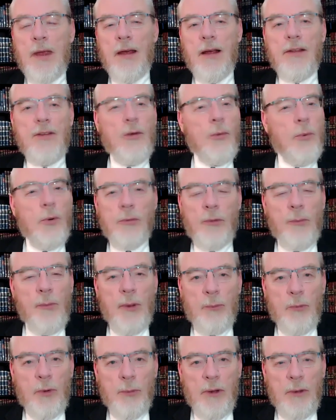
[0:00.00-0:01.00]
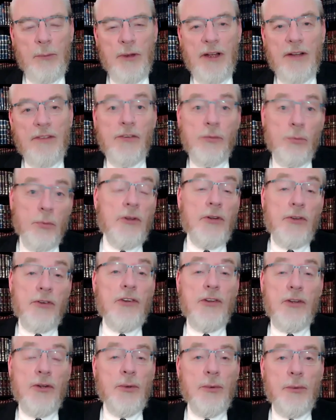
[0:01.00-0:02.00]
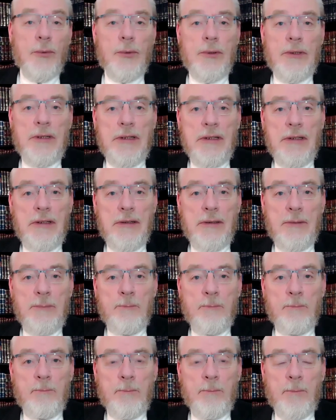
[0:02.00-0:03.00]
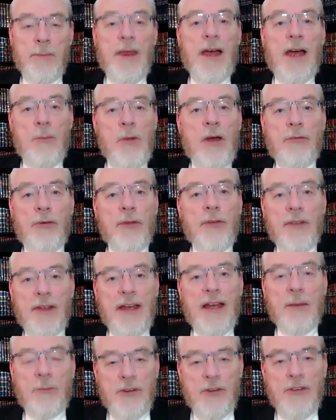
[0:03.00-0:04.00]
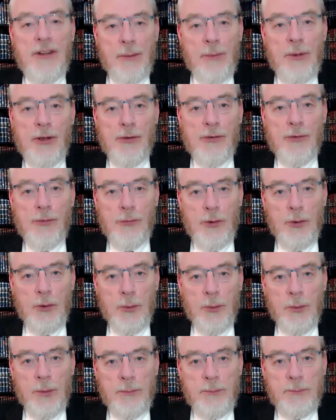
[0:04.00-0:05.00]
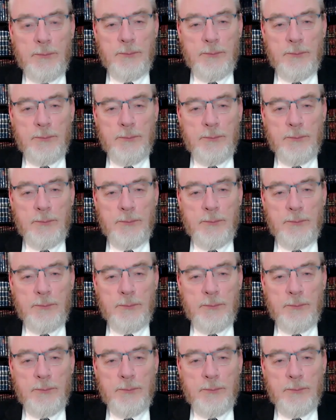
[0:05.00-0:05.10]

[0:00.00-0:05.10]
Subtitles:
you won't remember me, but I just want you to know that I'm everything I am today because of you."